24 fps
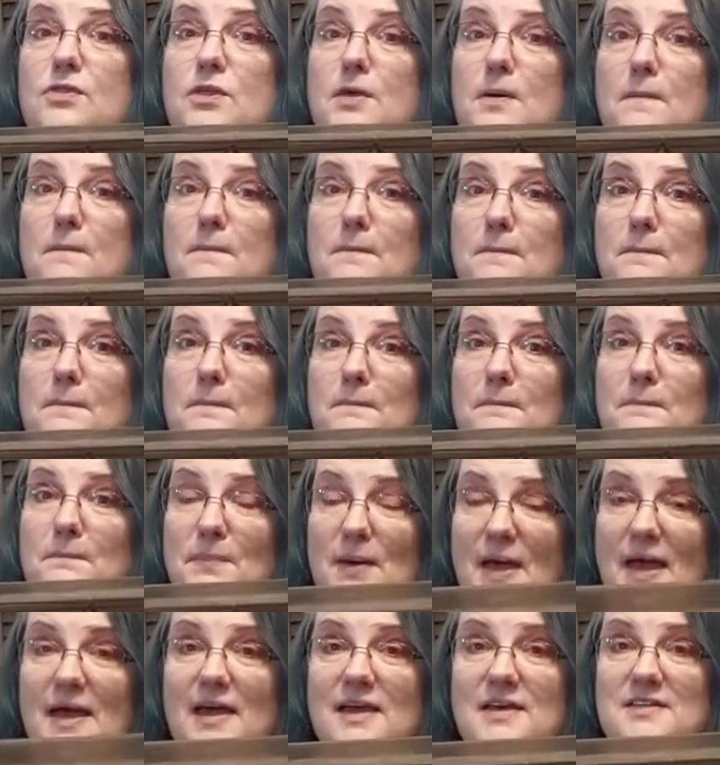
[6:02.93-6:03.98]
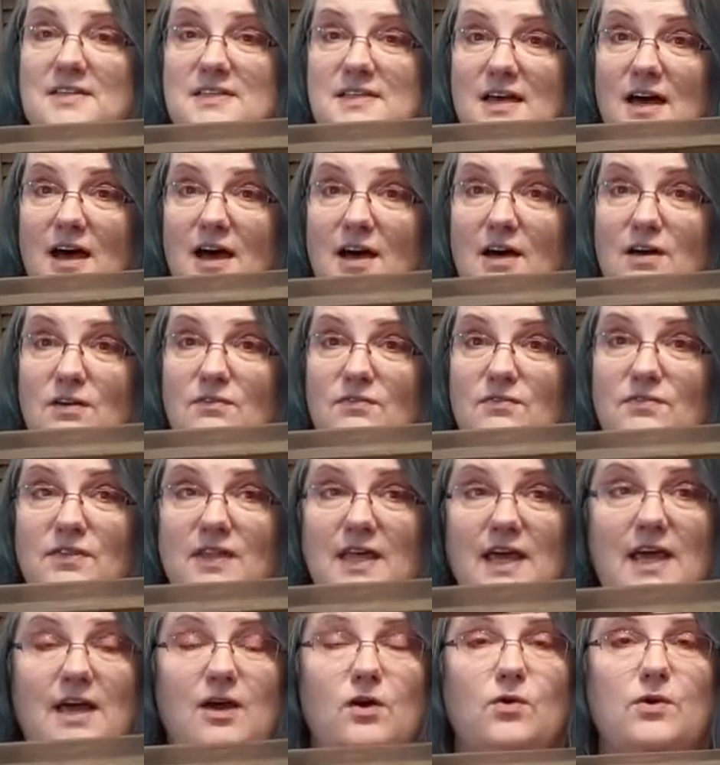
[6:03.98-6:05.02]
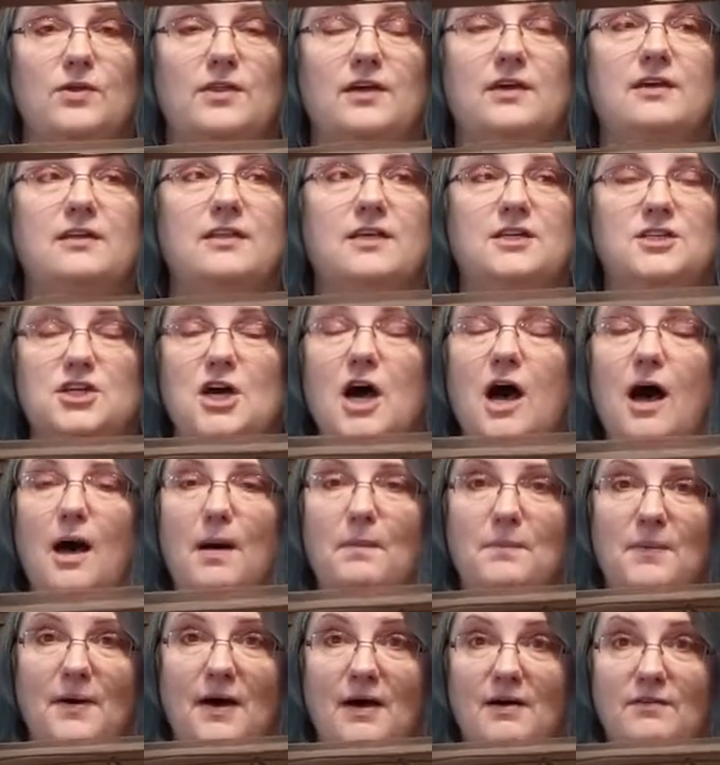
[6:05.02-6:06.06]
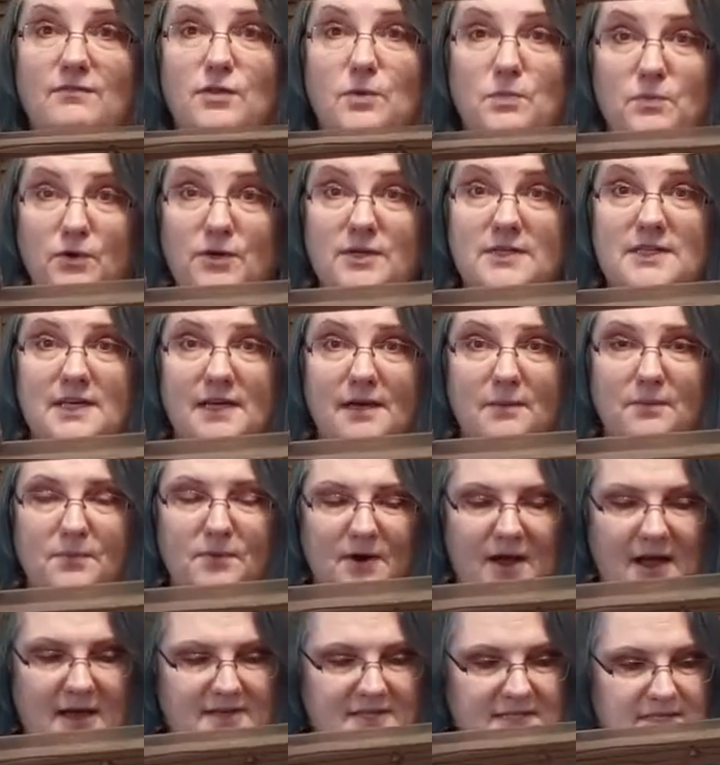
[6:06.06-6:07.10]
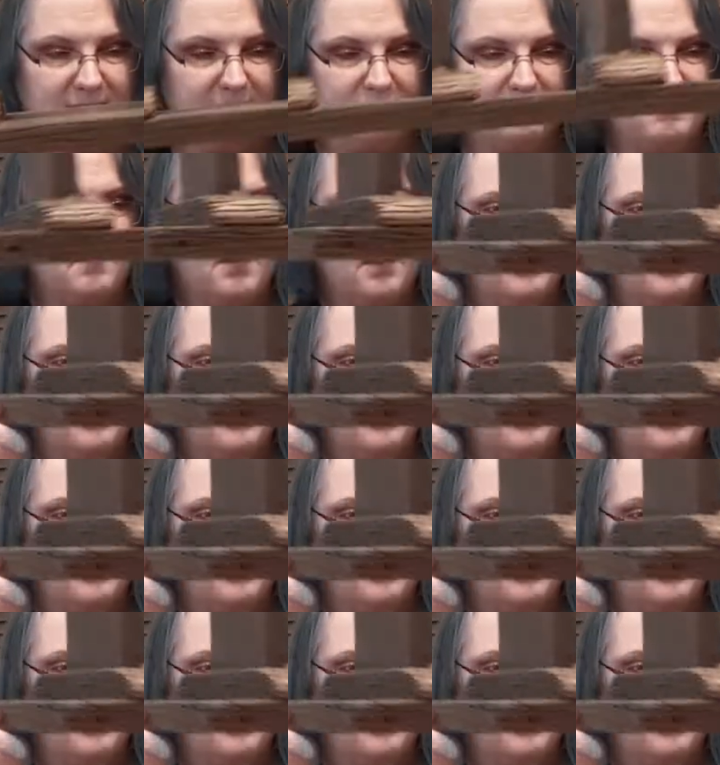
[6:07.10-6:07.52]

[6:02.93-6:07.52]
the base of the, or the, the top of the printing press.